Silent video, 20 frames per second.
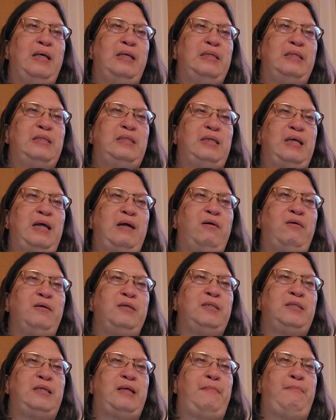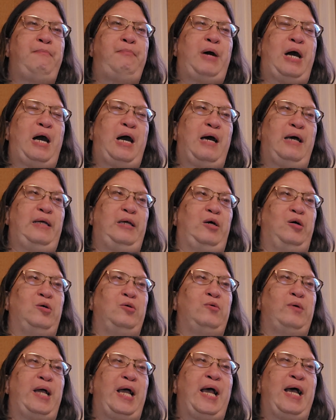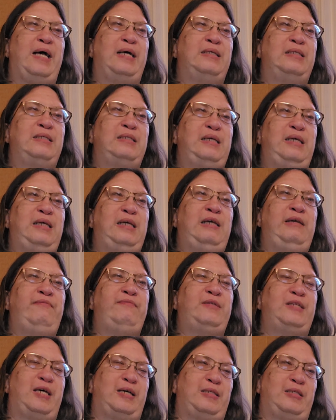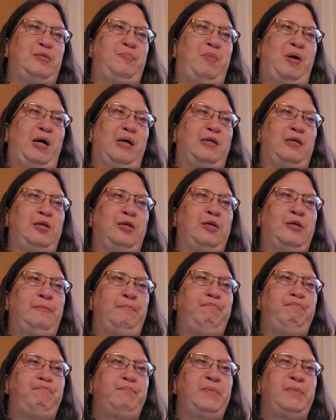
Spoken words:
Sarah Sampaio as Eve Tessmacher,